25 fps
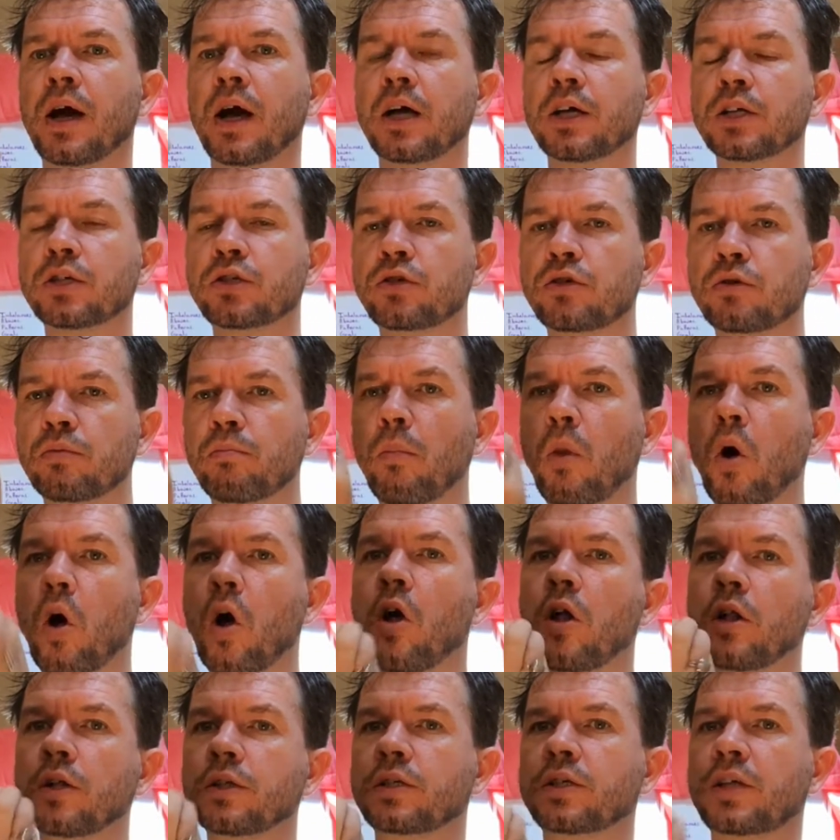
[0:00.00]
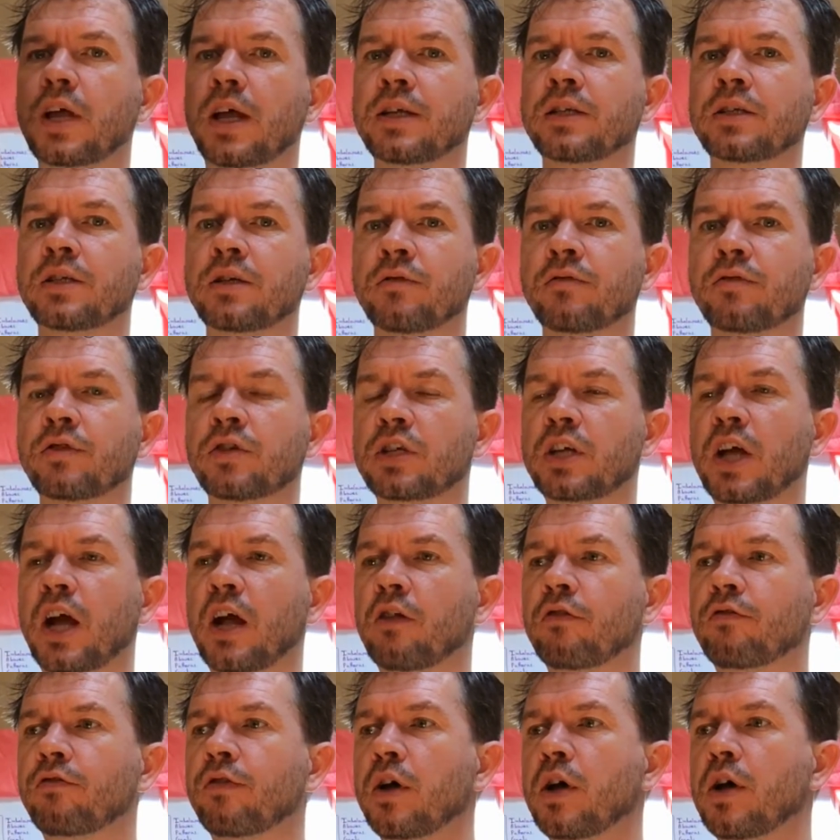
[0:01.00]
a small sense of
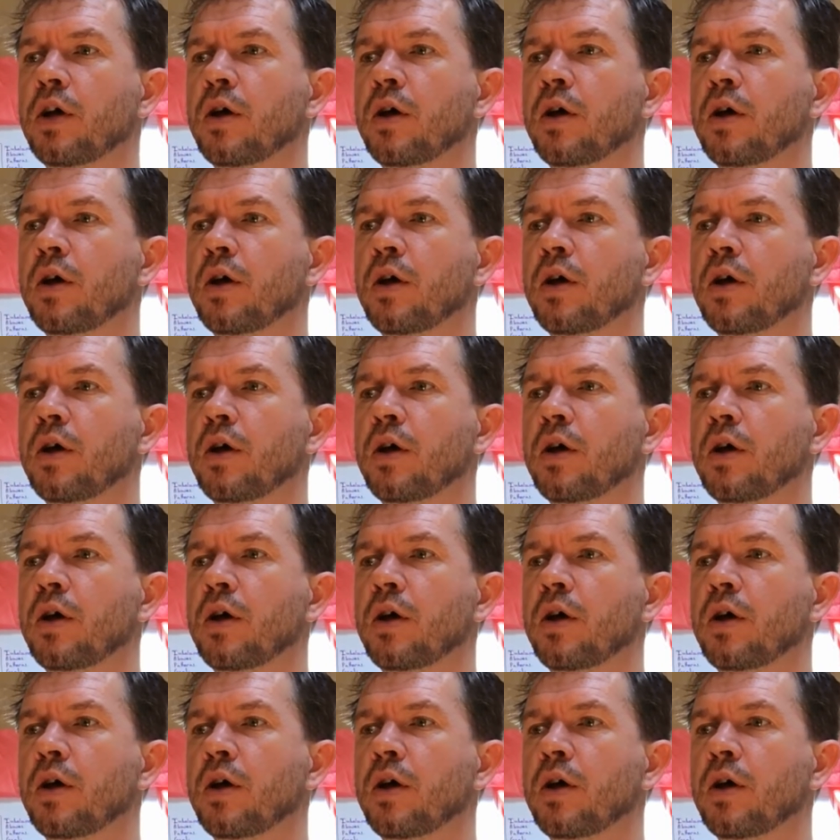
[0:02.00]
self